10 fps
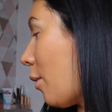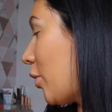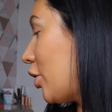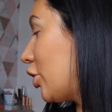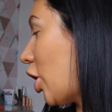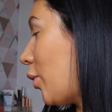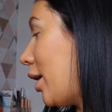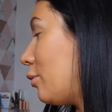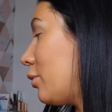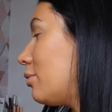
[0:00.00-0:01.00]
I'm going to go
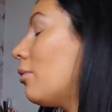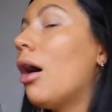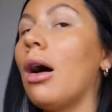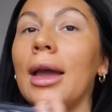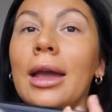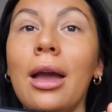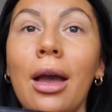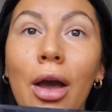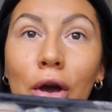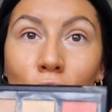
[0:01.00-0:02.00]
in with my
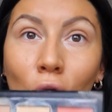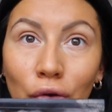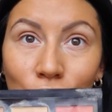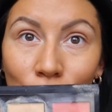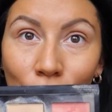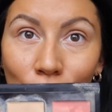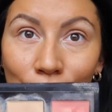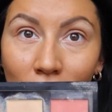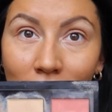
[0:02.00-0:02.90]
contour.